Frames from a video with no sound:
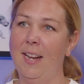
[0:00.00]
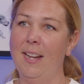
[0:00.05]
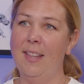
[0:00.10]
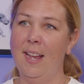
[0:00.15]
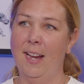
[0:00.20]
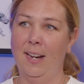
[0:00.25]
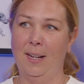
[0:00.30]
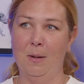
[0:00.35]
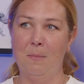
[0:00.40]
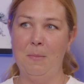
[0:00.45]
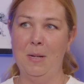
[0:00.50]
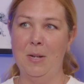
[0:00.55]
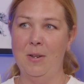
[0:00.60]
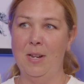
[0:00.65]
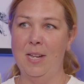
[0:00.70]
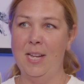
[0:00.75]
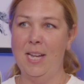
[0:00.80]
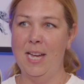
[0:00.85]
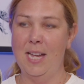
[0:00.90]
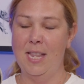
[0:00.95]
in that
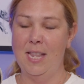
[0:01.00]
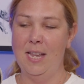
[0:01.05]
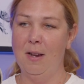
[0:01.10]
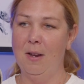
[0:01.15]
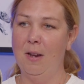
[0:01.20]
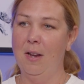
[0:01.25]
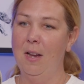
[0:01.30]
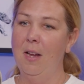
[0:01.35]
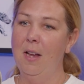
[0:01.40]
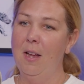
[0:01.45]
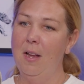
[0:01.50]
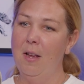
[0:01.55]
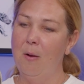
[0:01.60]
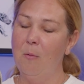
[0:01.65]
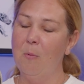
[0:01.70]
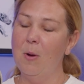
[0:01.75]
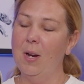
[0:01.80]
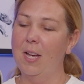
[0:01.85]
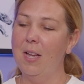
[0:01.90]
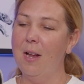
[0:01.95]
community. And they're,
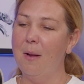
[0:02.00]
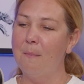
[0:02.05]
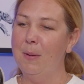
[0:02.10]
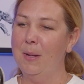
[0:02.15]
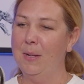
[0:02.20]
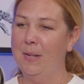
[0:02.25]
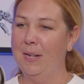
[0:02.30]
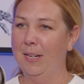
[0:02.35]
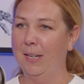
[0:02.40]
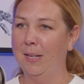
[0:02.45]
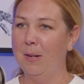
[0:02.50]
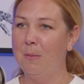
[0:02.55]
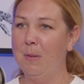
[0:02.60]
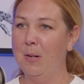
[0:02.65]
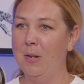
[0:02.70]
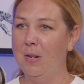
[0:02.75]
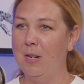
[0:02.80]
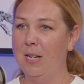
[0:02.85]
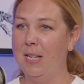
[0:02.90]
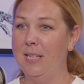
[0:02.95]
working on building a
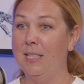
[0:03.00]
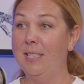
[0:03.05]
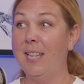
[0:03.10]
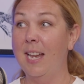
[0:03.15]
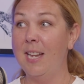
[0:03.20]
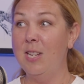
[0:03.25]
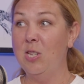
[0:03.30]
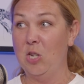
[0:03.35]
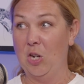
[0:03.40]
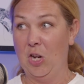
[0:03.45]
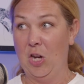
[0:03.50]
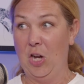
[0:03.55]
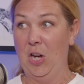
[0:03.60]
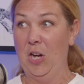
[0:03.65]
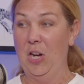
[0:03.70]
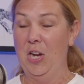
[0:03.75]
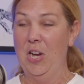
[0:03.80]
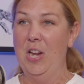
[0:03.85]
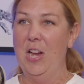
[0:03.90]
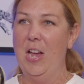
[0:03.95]
community center,